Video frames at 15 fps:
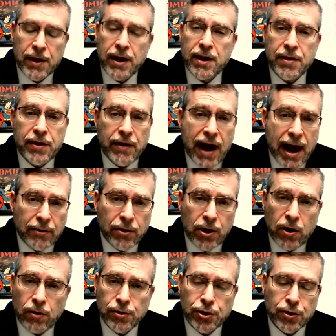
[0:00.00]
Their
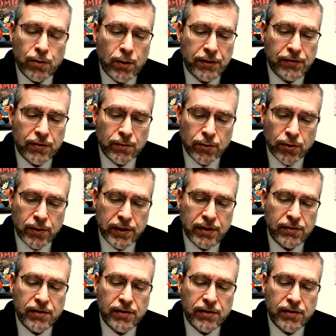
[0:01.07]
agriculture was in ruins,